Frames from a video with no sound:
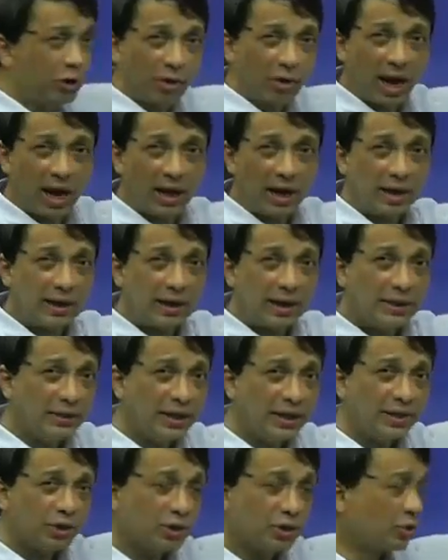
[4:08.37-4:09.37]
try. Again,
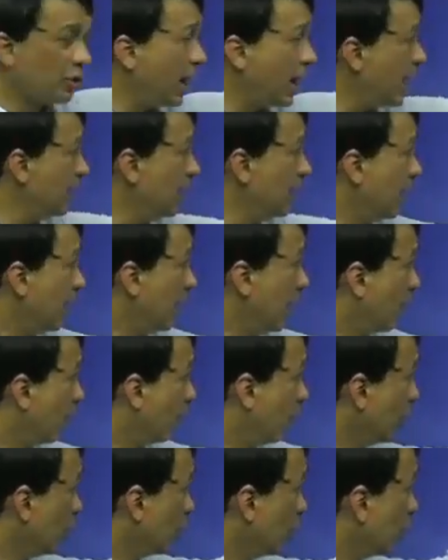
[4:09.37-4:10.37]
there's try,
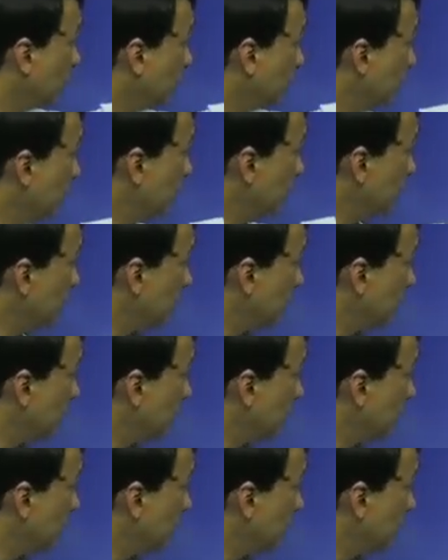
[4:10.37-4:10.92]
but look at these